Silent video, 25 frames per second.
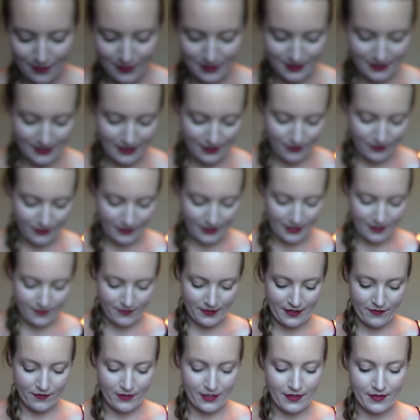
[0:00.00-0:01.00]
one's definitely a
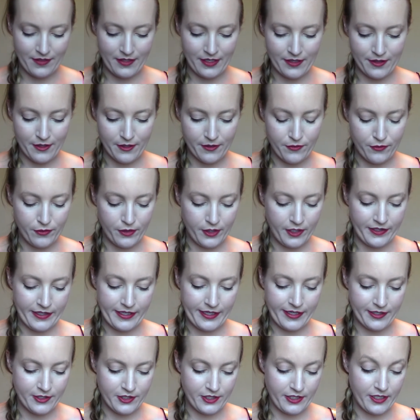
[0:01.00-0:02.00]
favorite. The other foiled
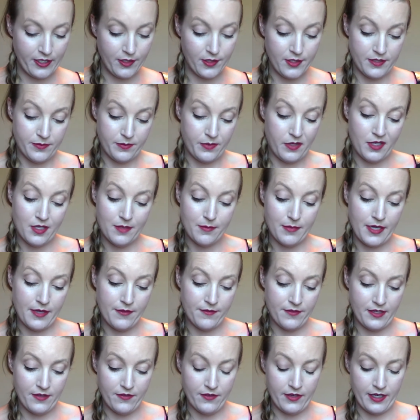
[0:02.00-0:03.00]
eyeshadow that's probably my
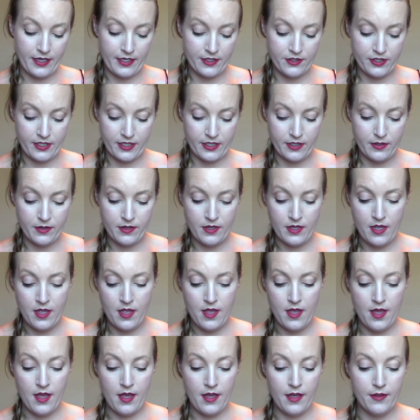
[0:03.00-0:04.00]
favorite eyeshadow
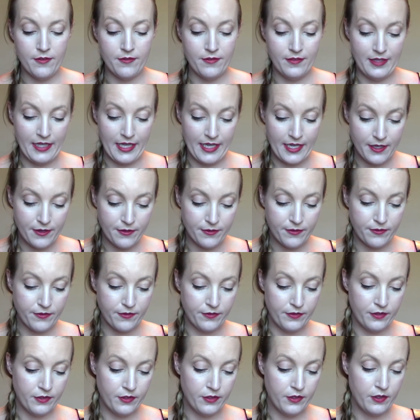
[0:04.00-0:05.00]
of
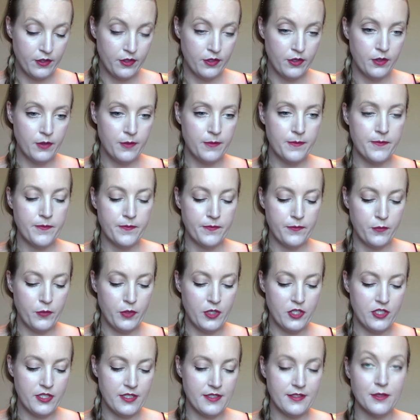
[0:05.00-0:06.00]
life,
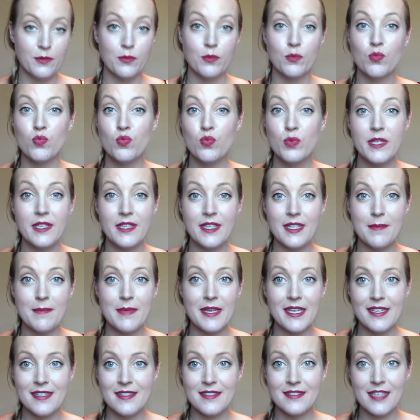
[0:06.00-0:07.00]
which is a really
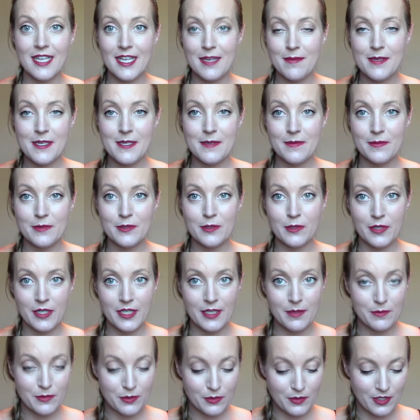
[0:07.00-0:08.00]
big statement. Sorry,
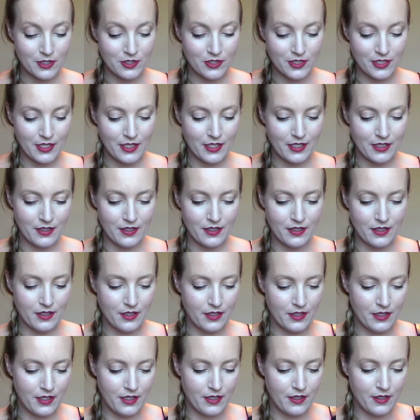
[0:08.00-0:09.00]
I'm swatching it
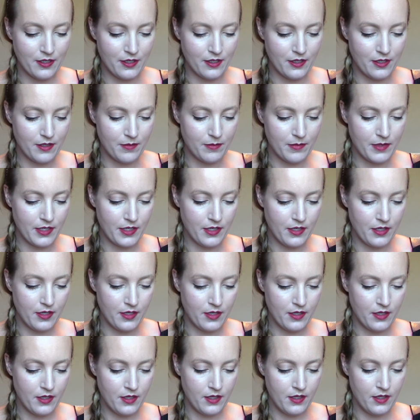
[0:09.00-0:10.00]
here on my
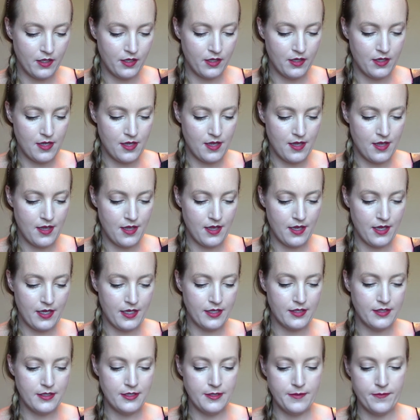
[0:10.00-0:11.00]

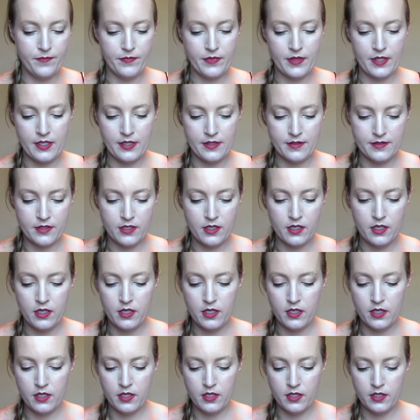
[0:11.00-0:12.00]
hand, is
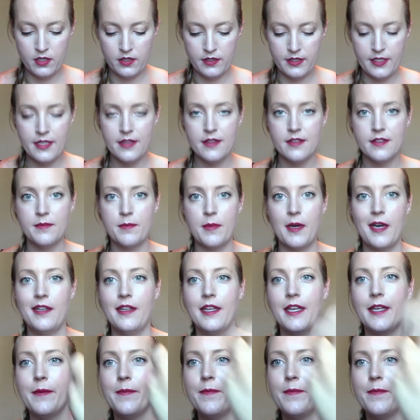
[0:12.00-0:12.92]
called In the Spotlight.